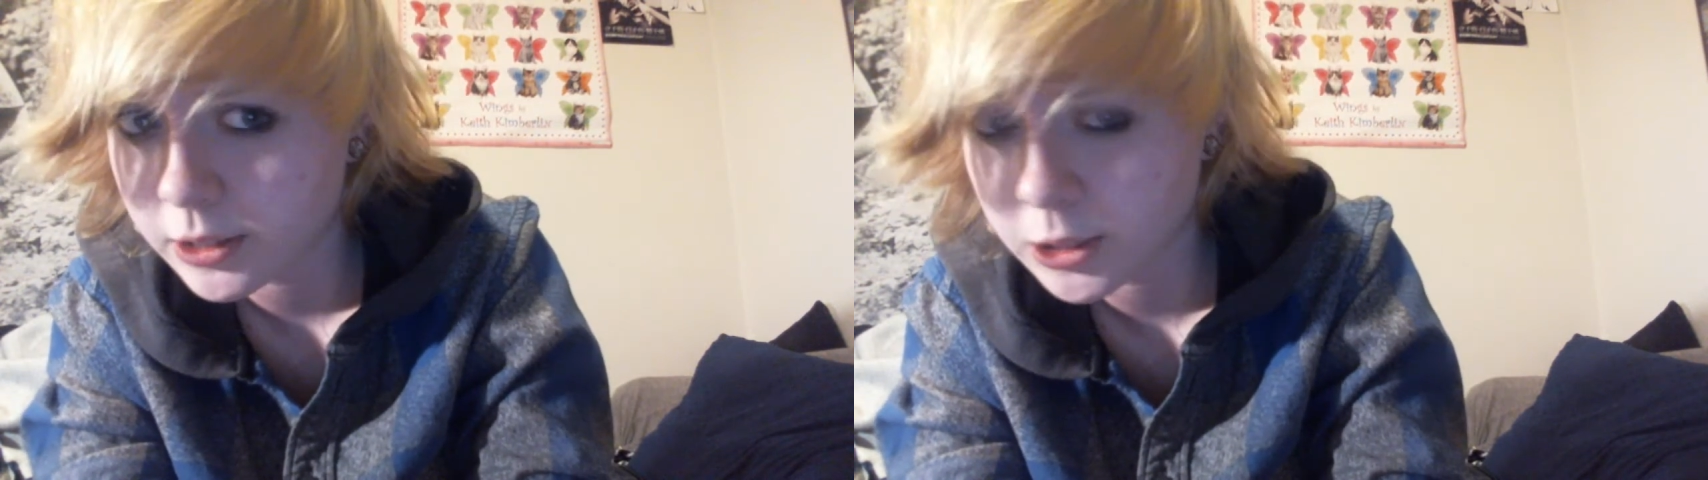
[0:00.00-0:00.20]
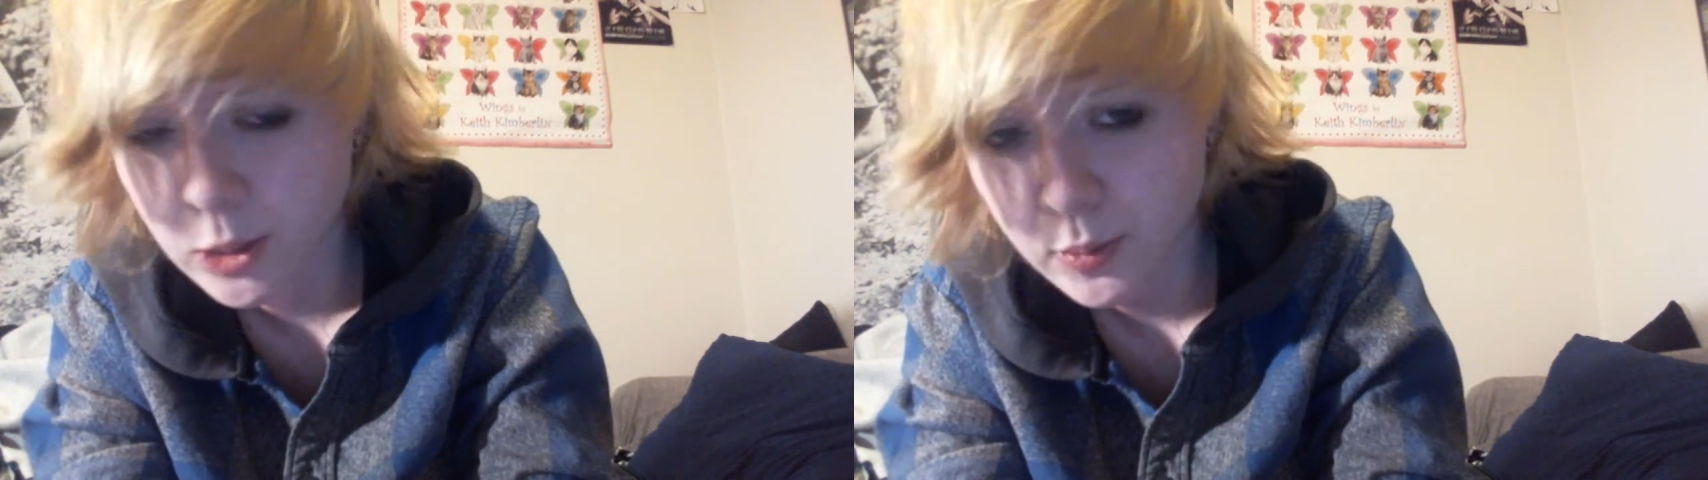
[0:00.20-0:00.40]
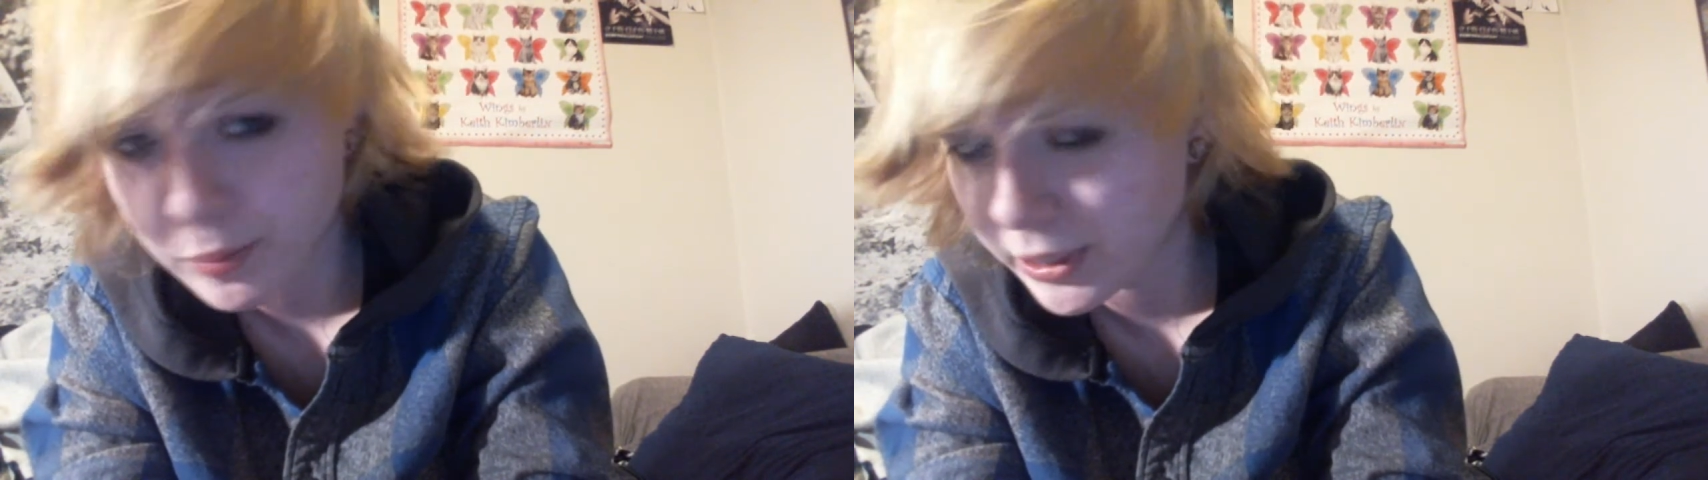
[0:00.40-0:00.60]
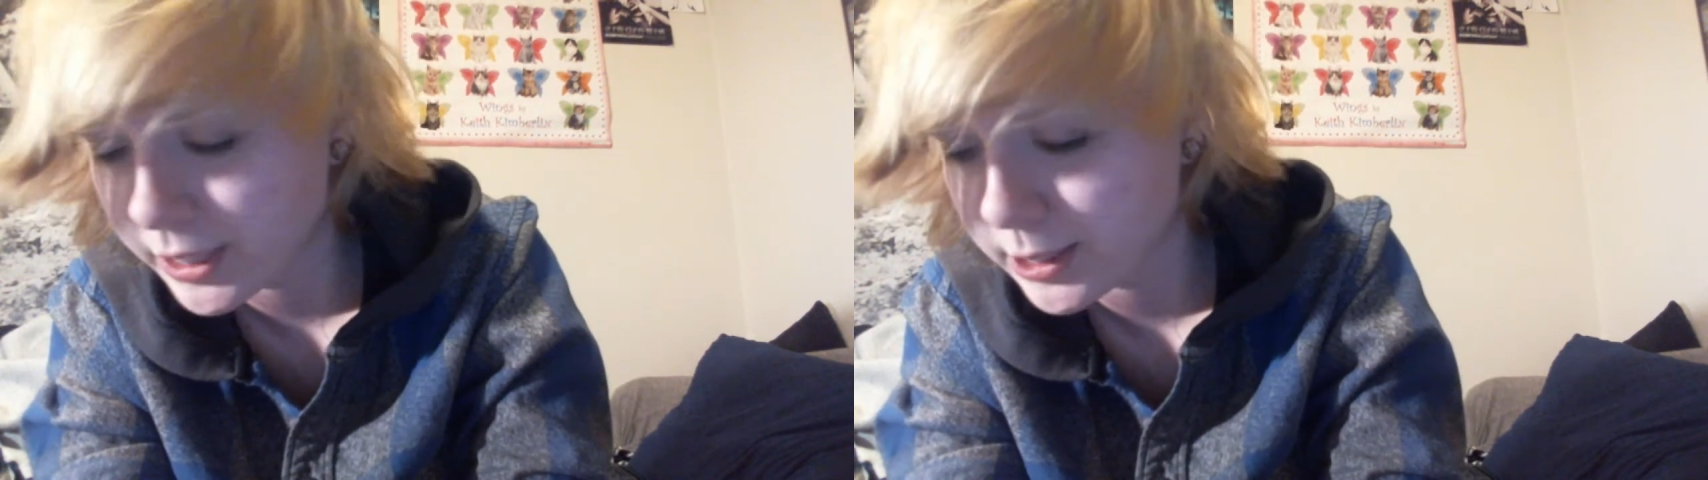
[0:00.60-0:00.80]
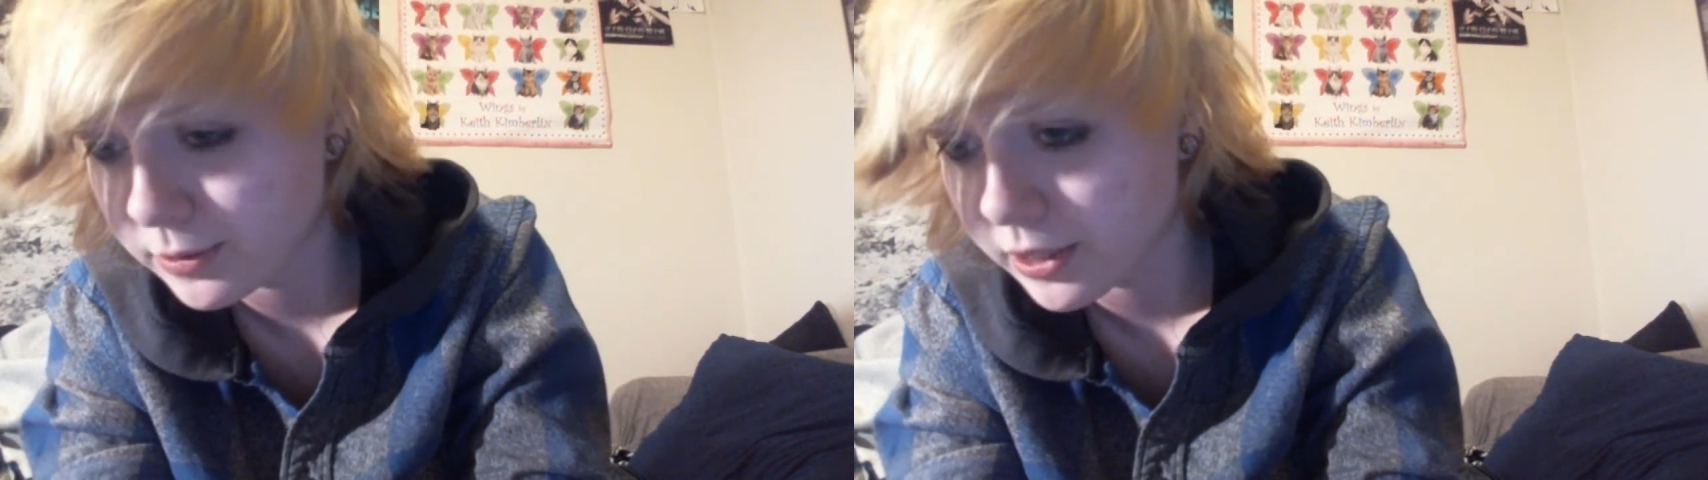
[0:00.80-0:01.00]
Don't put
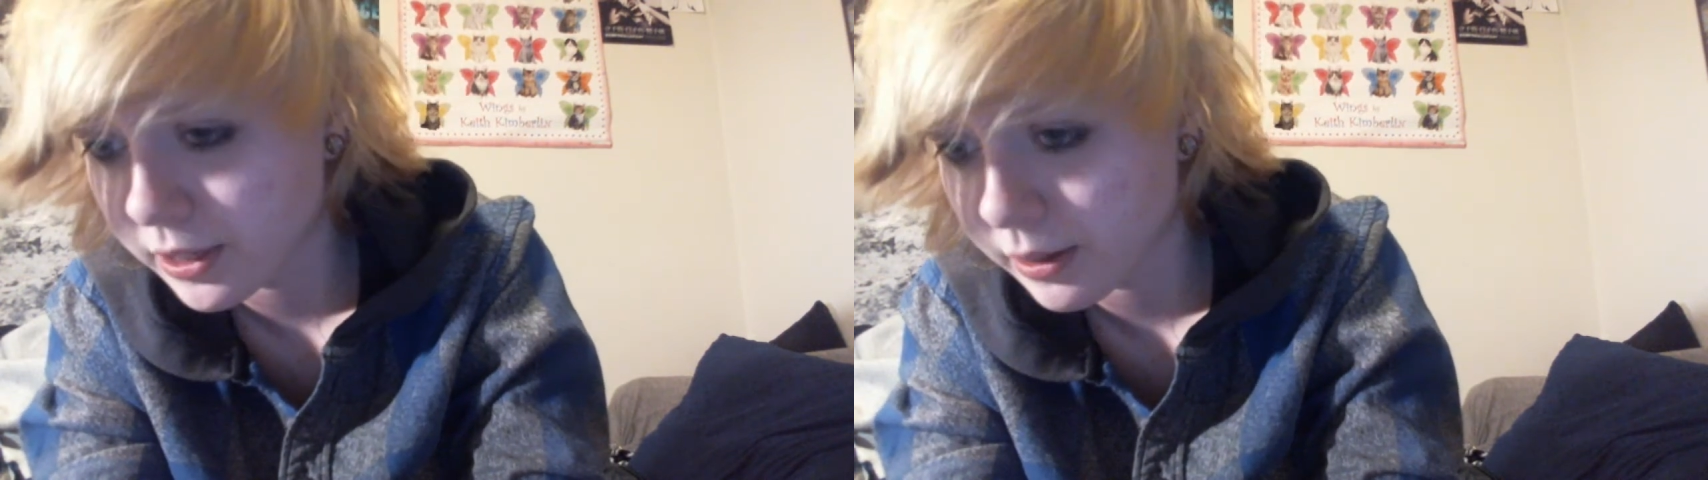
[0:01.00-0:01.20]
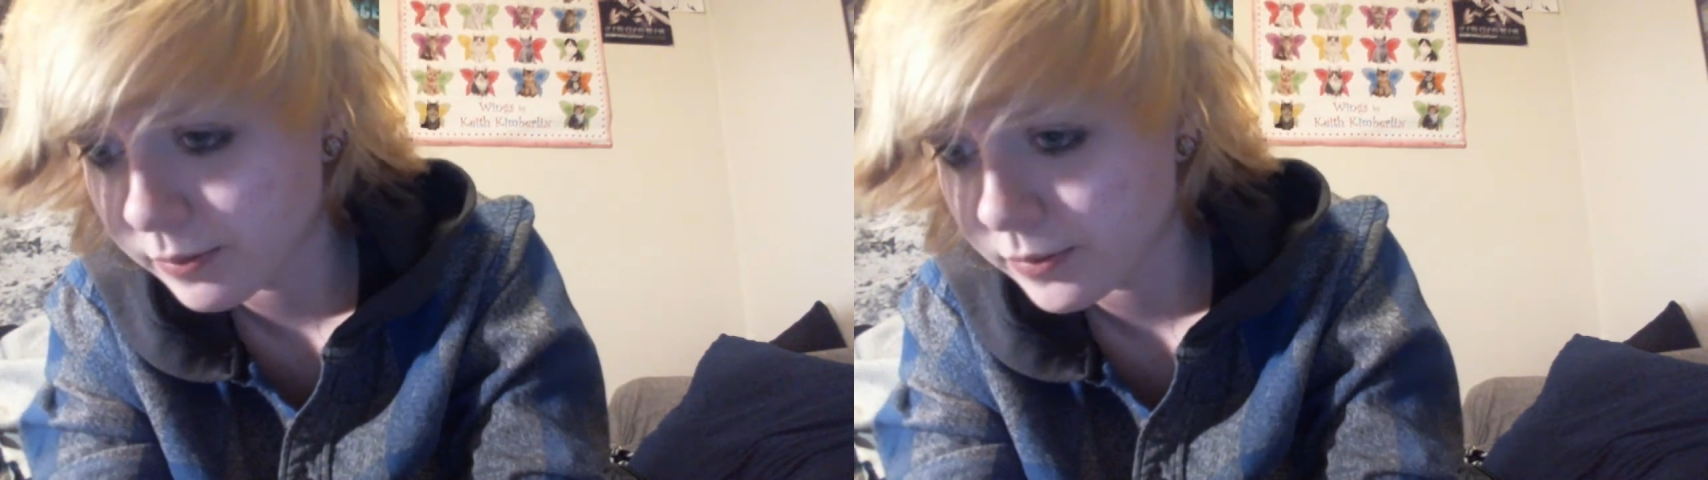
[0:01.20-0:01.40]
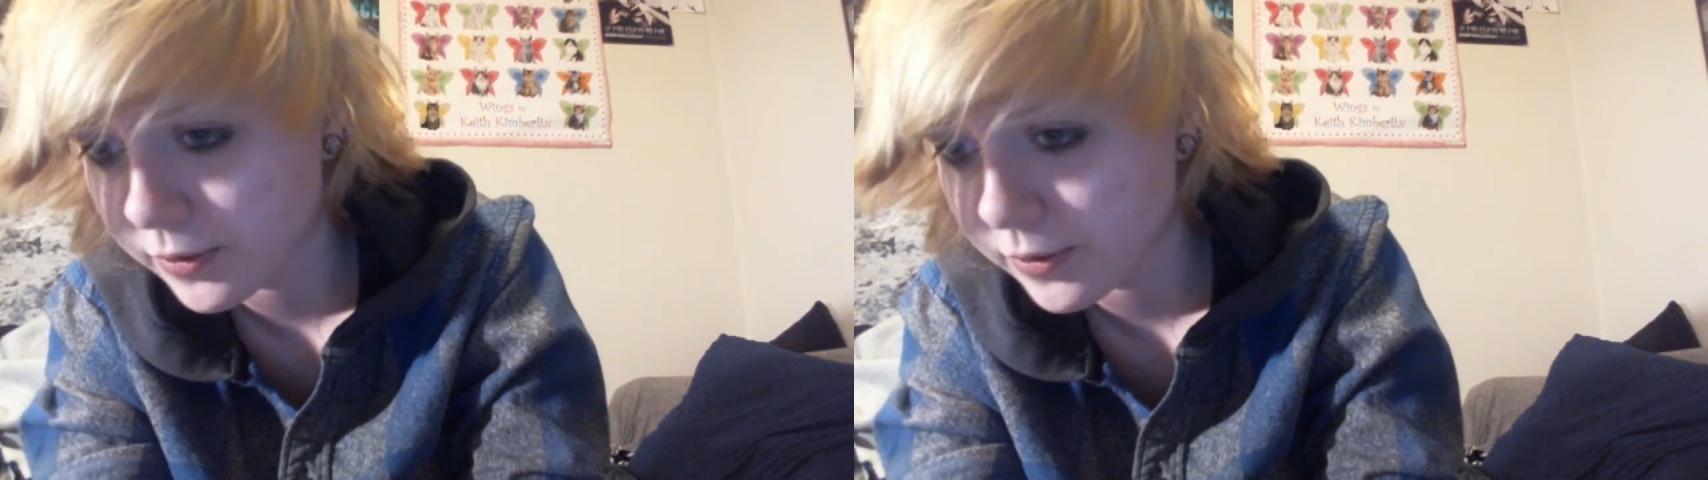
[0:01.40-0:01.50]
plants with them.